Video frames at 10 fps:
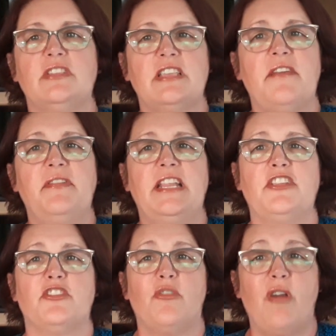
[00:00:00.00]
stuffing
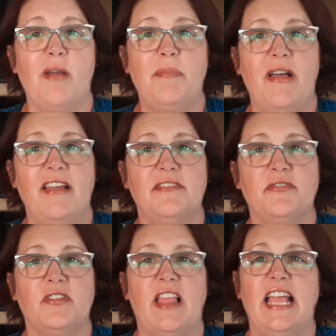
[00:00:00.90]
in your crock pot
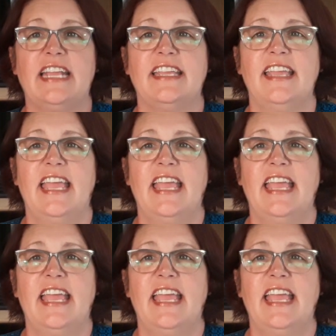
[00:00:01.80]
for like